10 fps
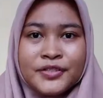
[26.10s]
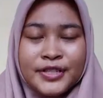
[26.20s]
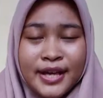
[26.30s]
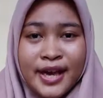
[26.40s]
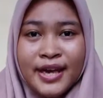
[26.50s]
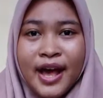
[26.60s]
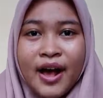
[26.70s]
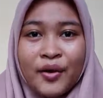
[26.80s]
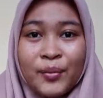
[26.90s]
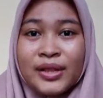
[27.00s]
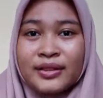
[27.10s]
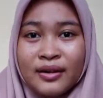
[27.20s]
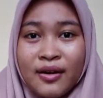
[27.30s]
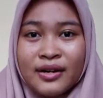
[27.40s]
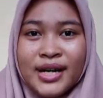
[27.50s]
Today I will
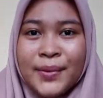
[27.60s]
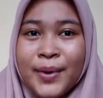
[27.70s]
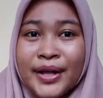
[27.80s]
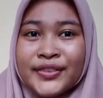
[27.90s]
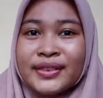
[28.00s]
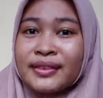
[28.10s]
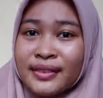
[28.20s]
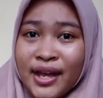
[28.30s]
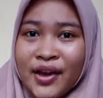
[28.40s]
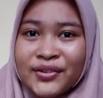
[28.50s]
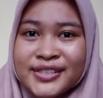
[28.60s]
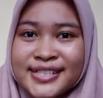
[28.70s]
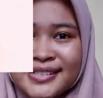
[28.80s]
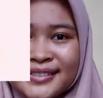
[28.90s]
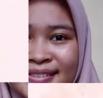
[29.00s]
talk about noun.